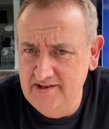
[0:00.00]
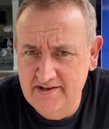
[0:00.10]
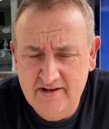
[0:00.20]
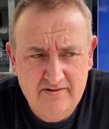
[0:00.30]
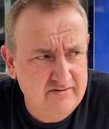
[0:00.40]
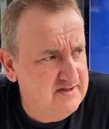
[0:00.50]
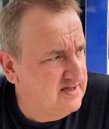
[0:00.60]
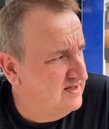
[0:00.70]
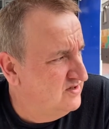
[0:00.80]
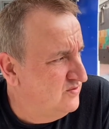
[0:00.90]
You know, it was
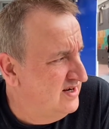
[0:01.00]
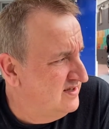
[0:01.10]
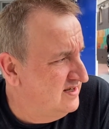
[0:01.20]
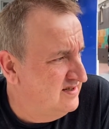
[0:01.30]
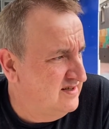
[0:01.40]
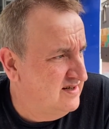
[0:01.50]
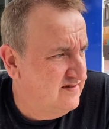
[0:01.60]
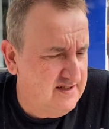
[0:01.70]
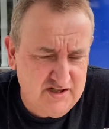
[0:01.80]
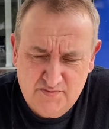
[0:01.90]
the way they, you know,
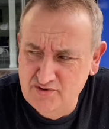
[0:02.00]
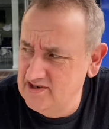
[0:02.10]
they just put a